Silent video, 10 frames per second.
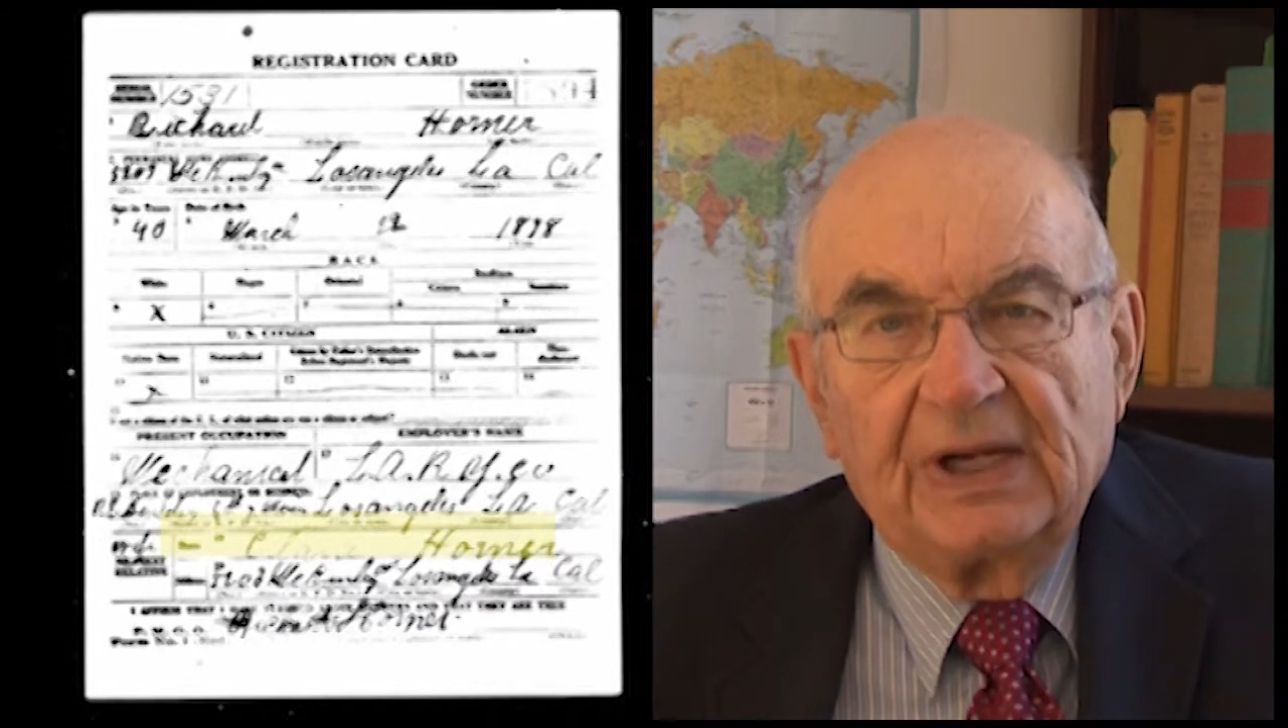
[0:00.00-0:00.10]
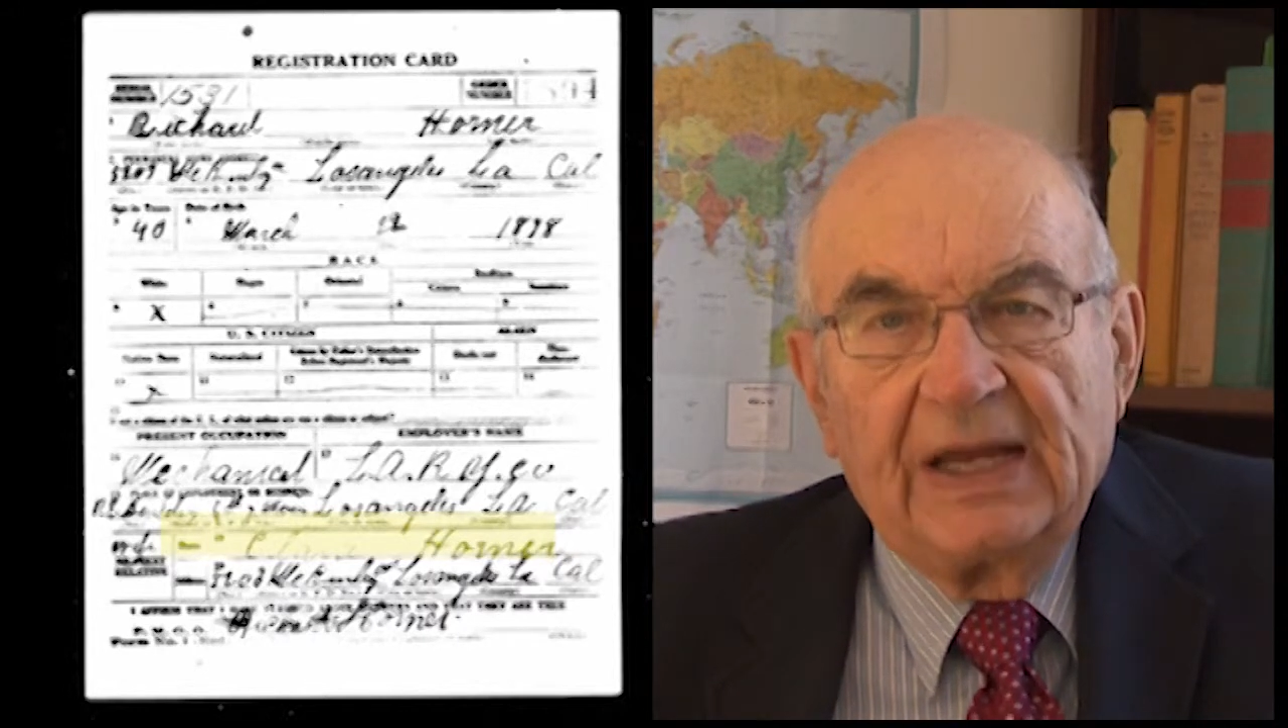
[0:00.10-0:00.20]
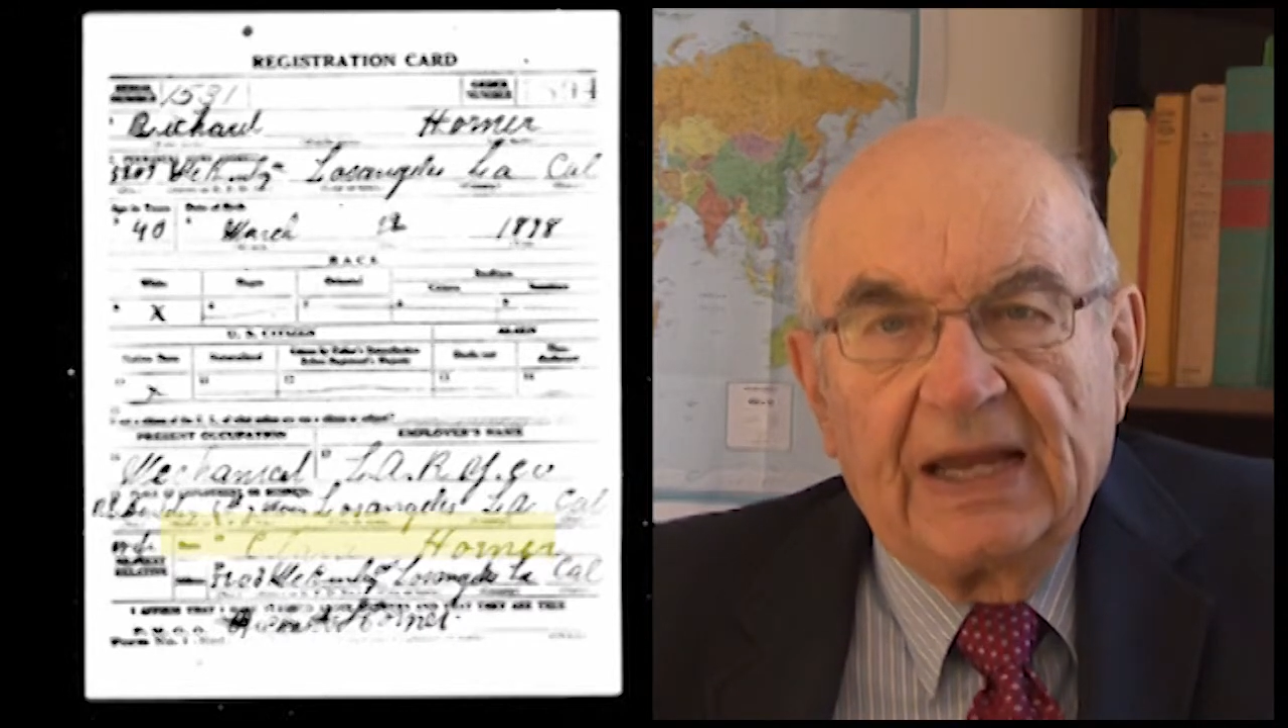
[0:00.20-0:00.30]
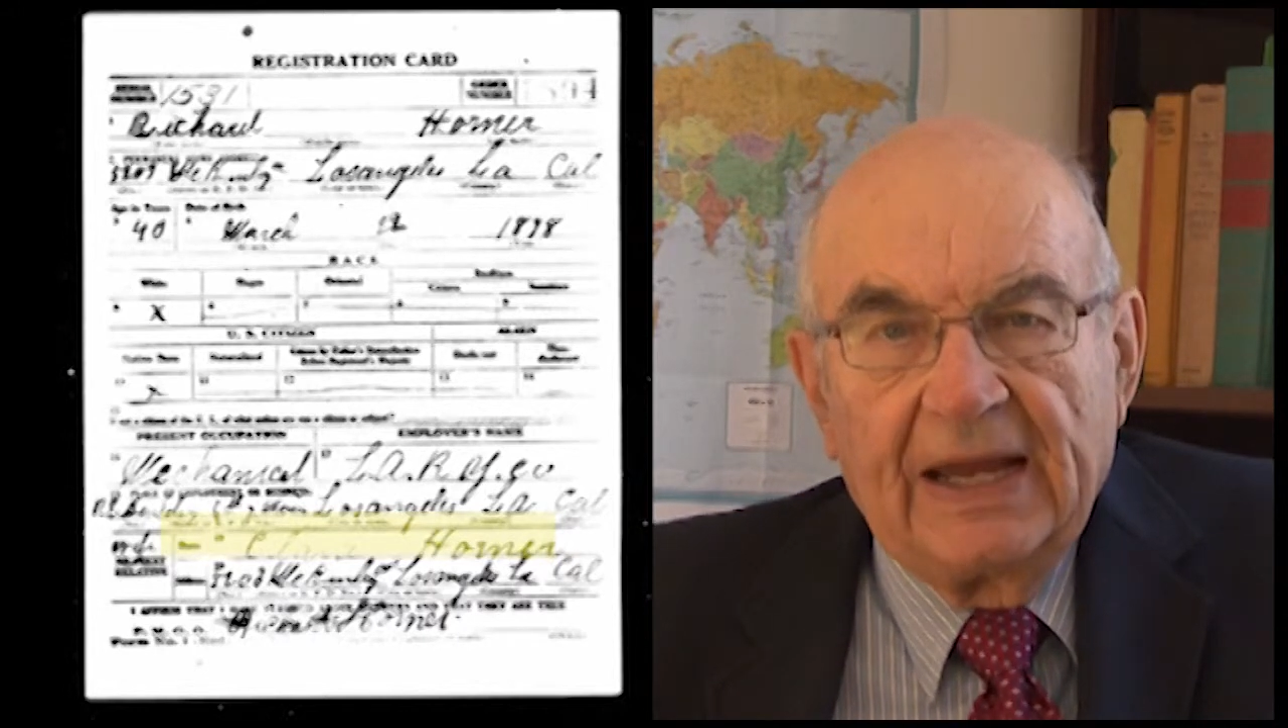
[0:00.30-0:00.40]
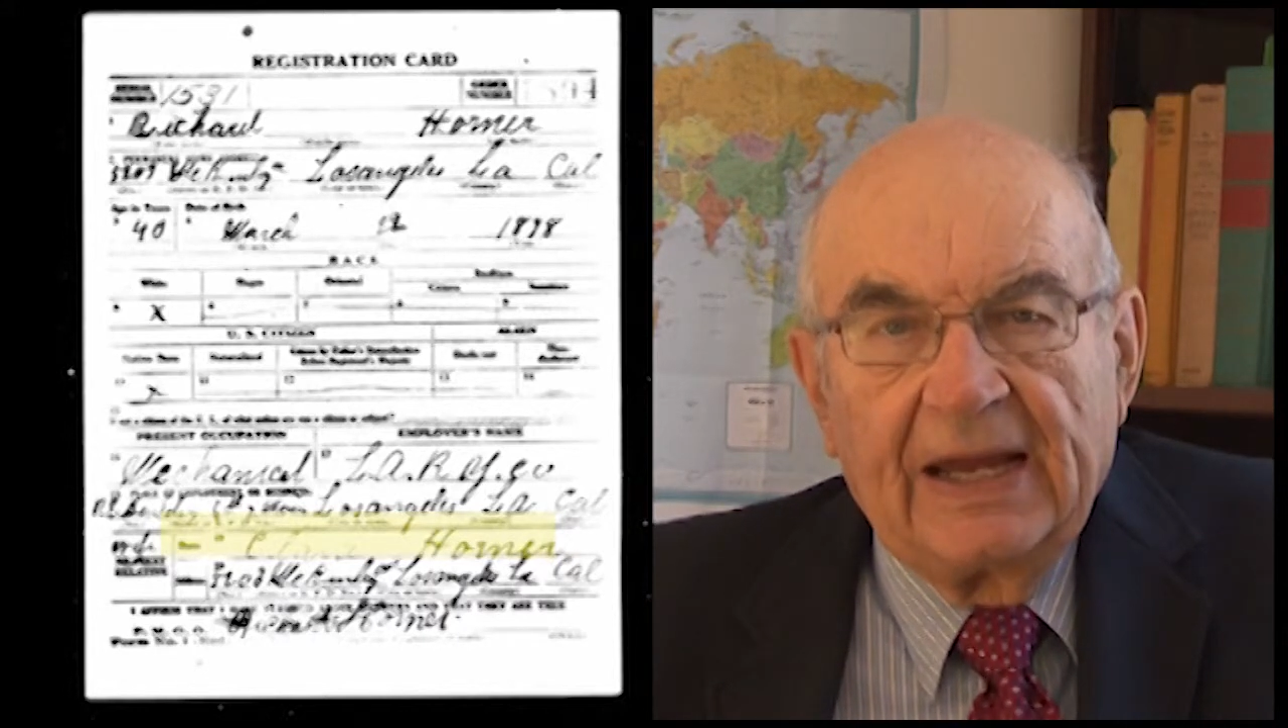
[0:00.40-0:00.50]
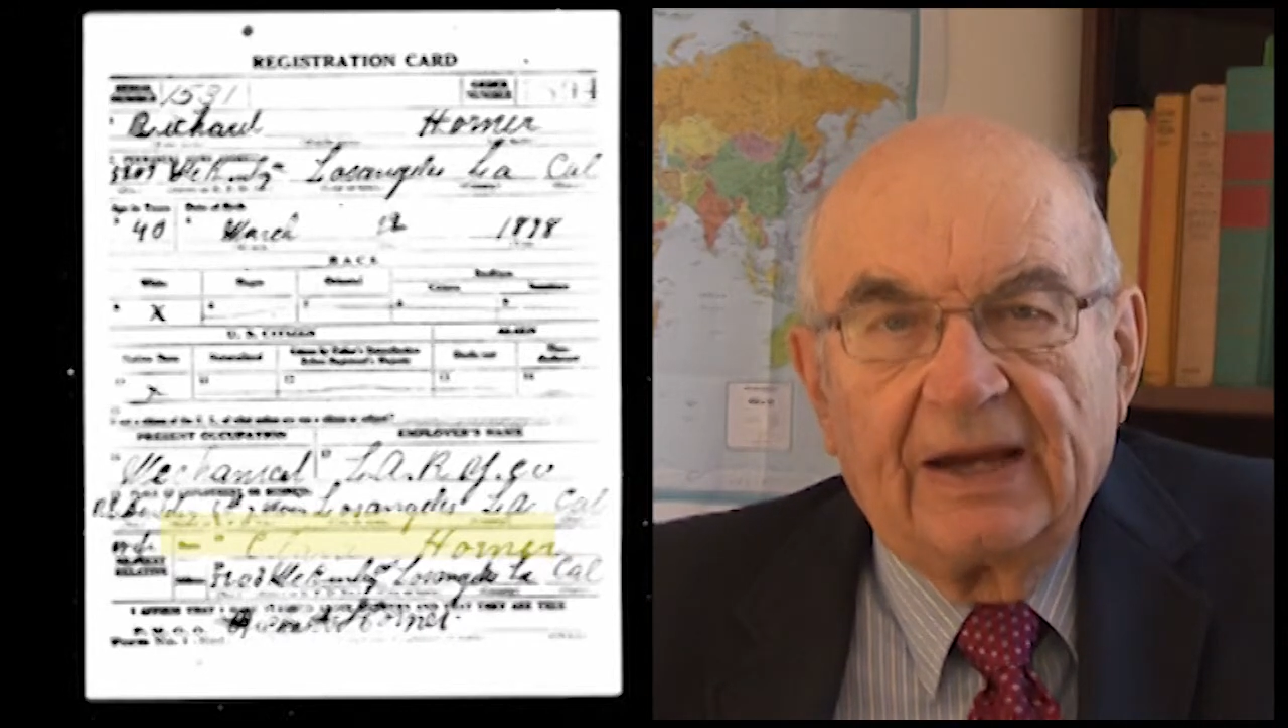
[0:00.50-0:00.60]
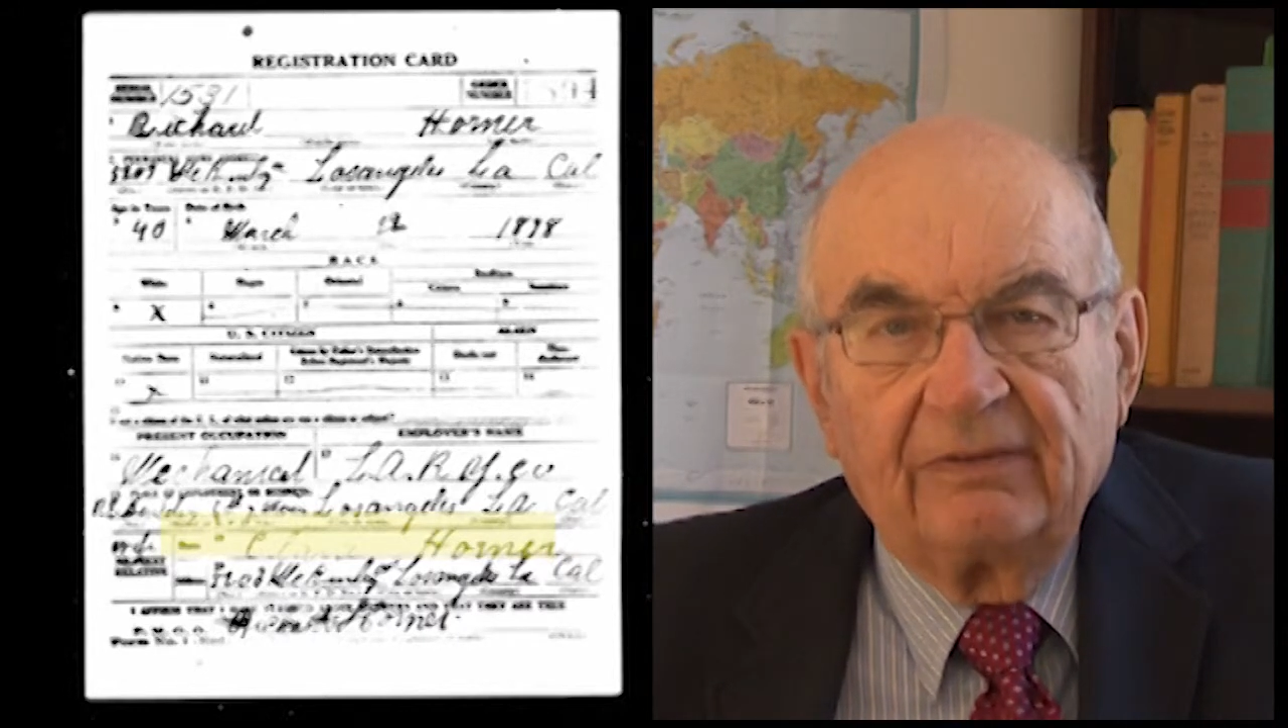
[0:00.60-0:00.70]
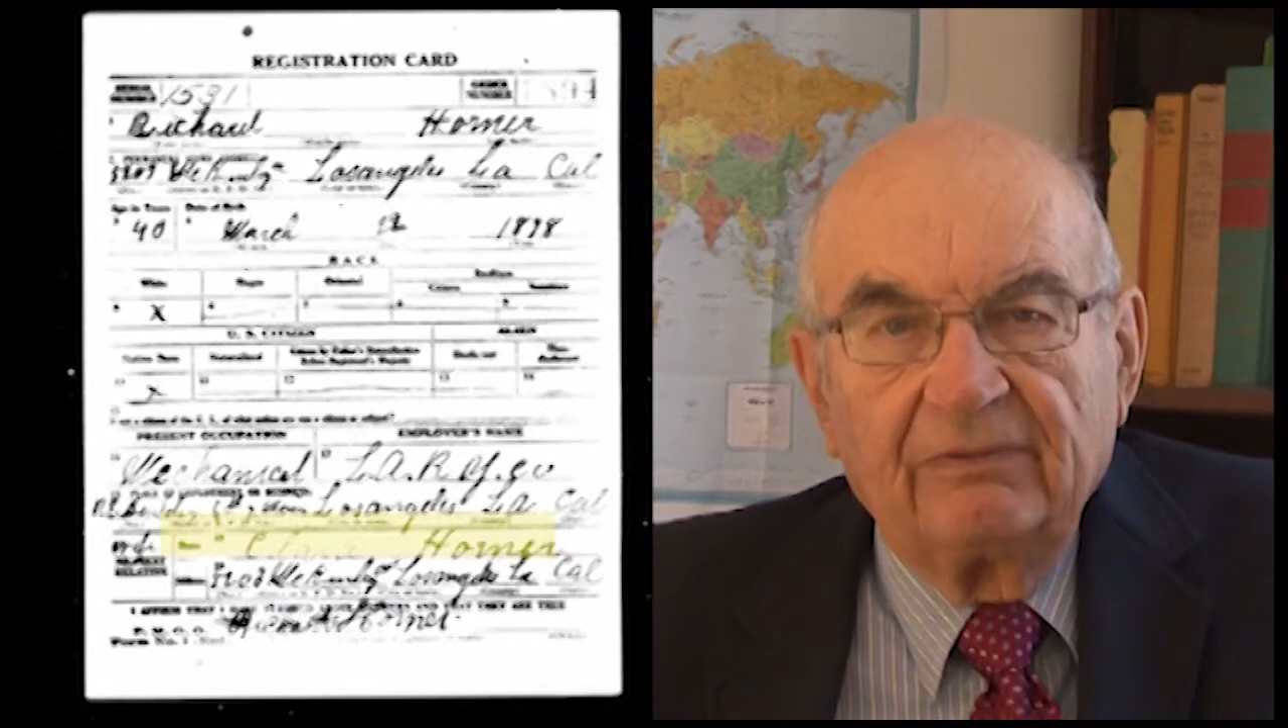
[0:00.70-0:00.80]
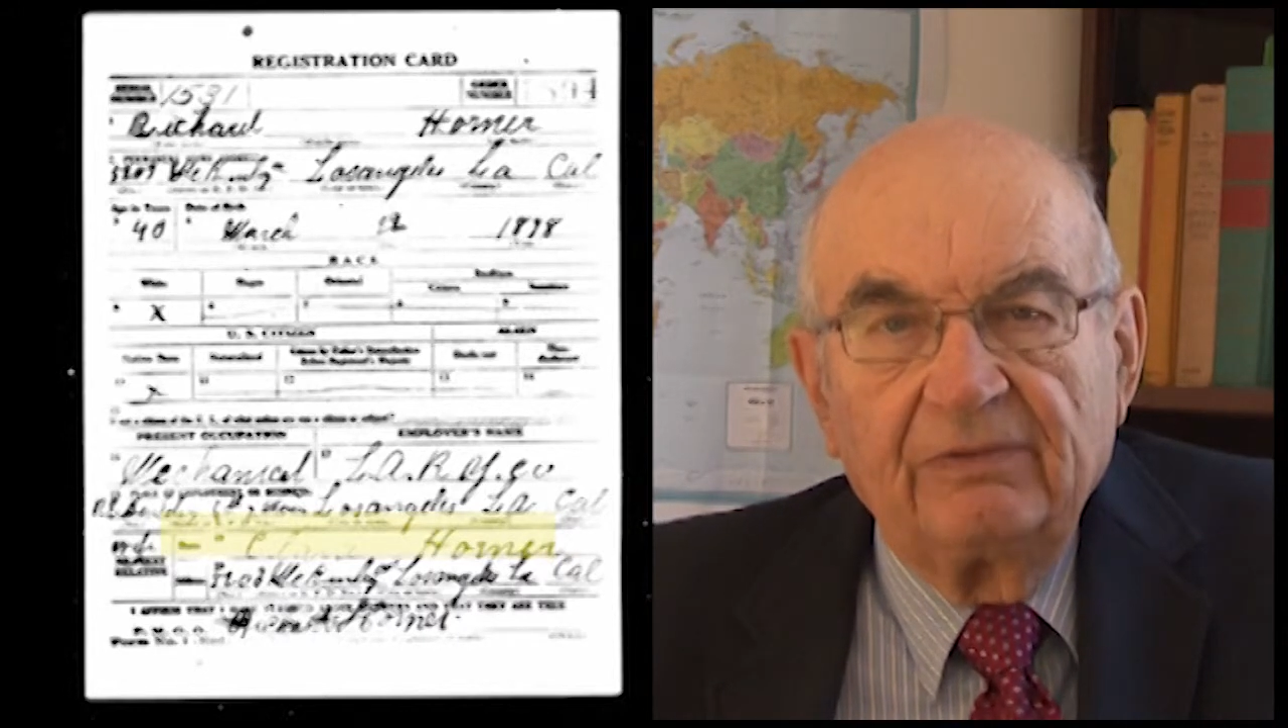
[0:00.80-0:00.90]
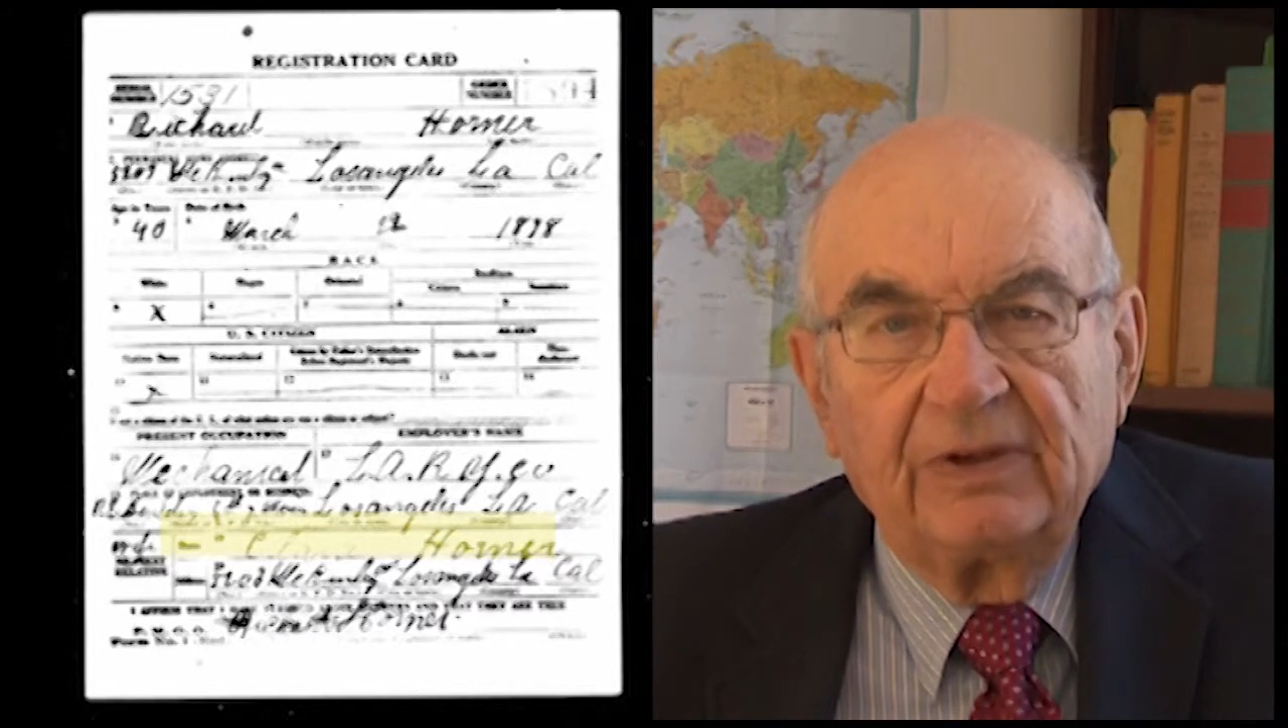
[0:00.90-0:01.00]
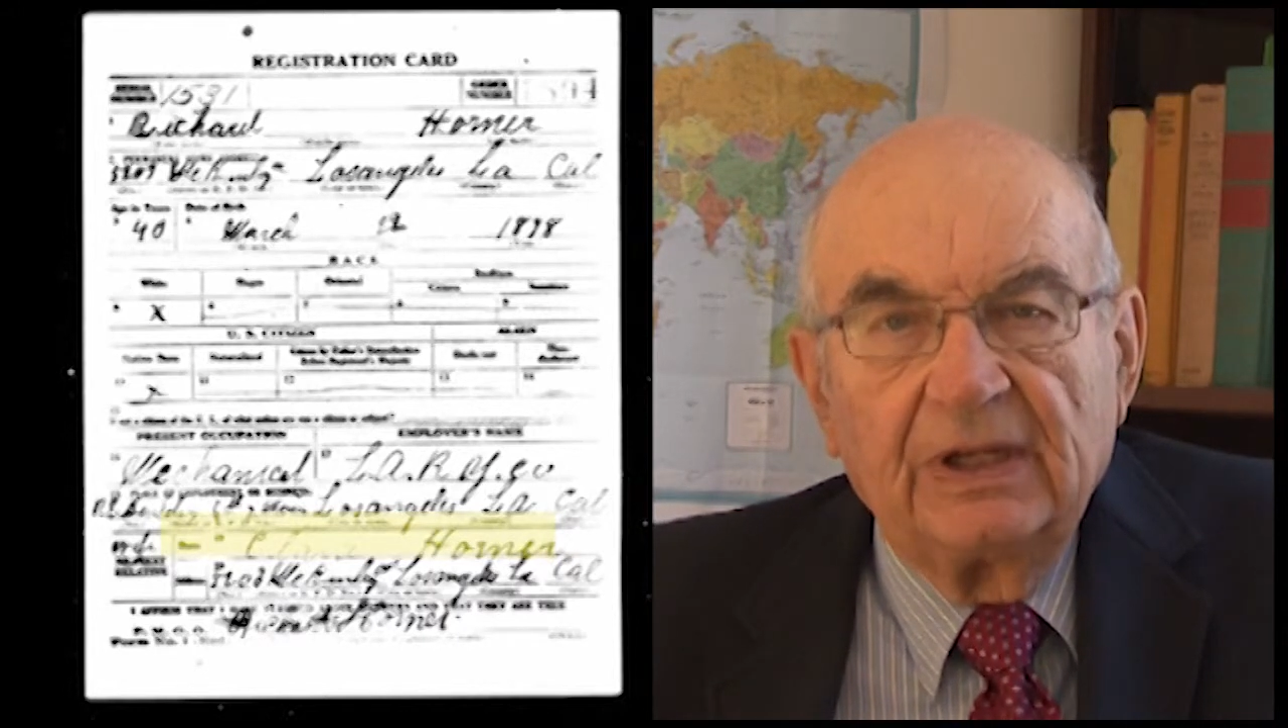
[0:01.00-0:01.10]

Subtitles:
I have